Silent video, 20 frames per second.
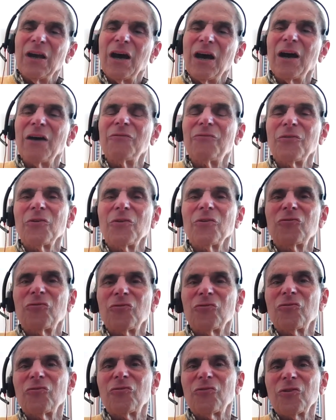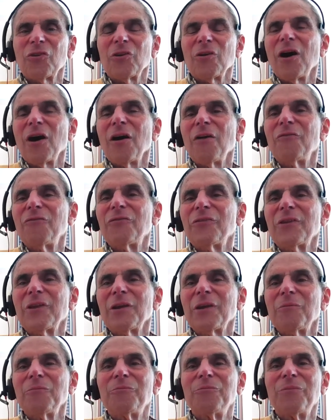versions of
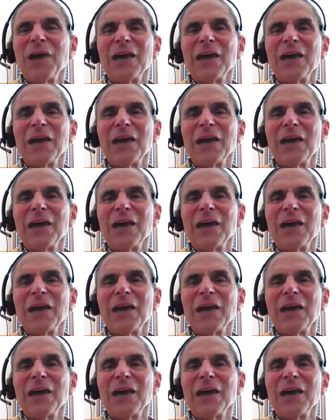the